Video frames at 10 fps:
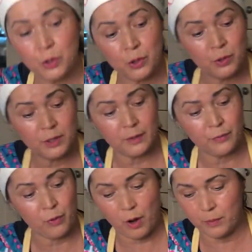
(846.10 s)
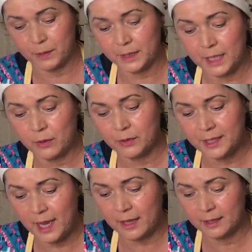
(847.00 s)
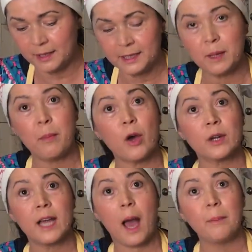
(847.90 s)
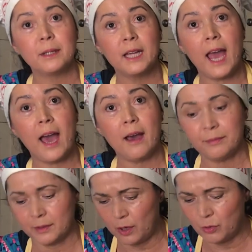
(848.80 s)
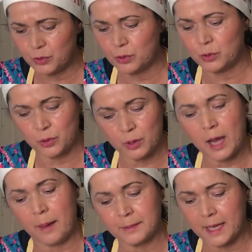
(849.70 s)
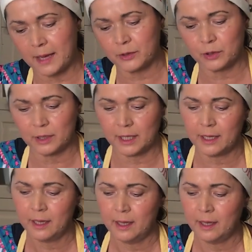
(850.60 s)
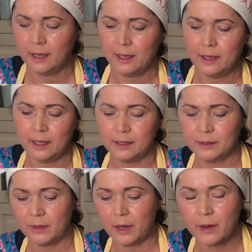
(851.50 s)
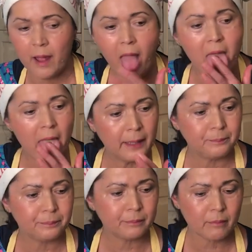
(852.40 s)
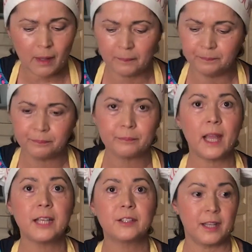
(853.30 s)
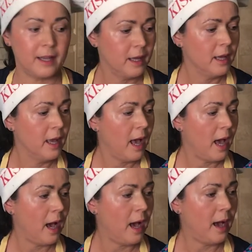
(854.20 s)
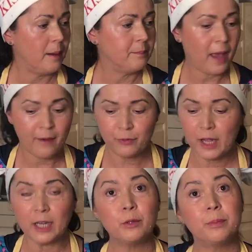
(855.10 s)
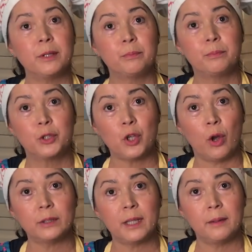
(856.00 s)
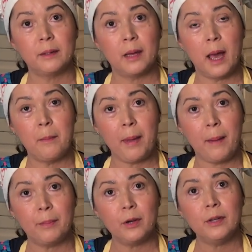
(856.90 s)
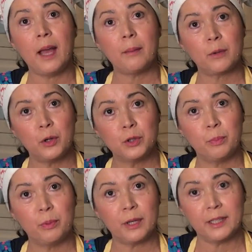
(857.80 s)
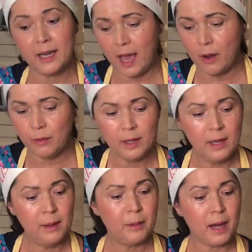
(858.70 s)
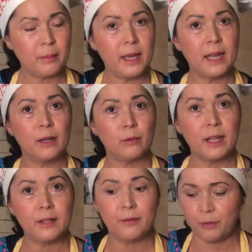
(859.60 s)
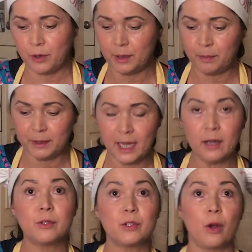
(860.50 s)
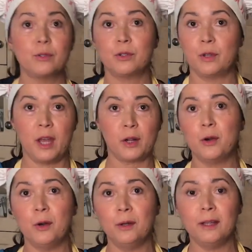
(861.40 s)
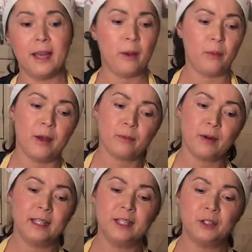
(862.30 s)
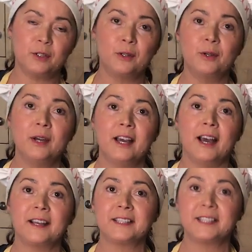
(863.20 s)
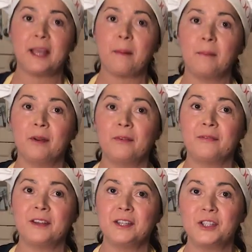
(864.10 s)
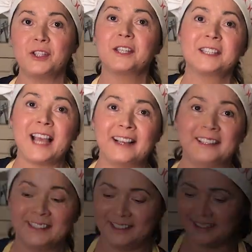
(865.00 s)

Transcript: to use it for our potato salad. It's about 1.5 cups, close to 2 cups actually. It's very tasty. I forgot to put salt and pepper. I'm going to put it now, but I'm getting ready for the potatoes also. They are cool, and we are ready to assemble, finish the salad.